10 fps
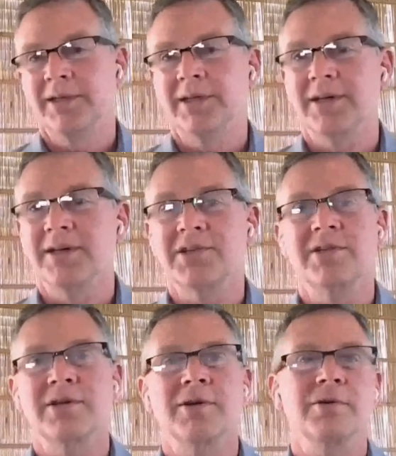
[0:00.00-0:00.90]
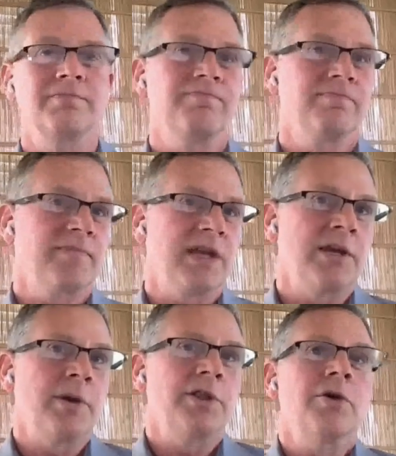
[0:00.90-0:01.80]
Uh, so
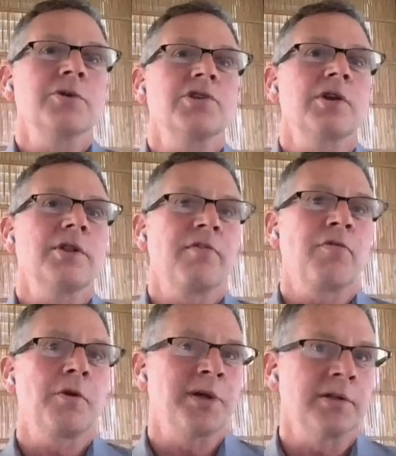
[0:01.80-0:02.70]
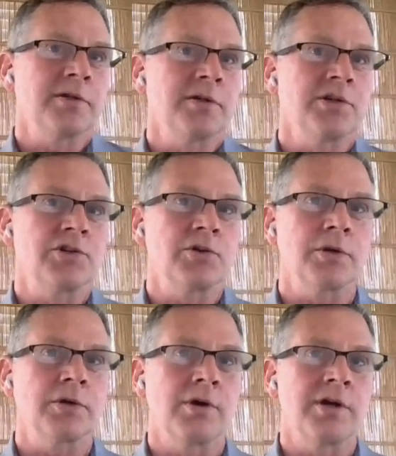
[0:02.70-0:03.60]
anyway, those are the four pillars
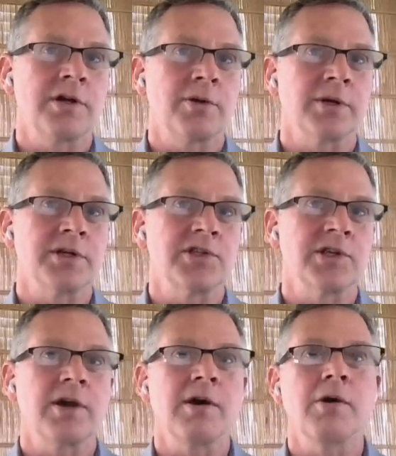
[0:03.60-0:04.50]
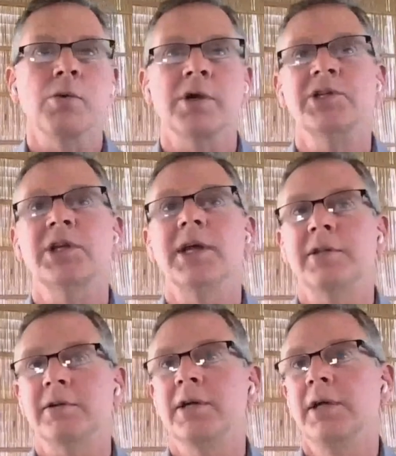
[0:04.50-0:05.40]
or guardrails. They all work
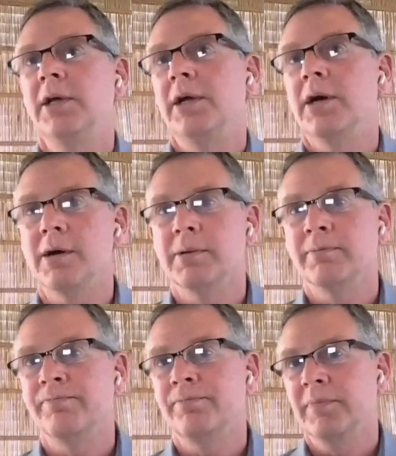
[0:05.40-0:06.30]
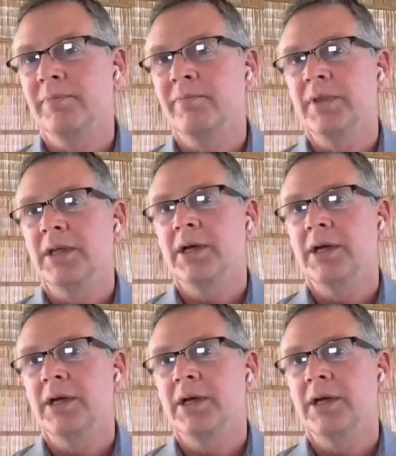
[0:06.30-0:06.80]
together. Um,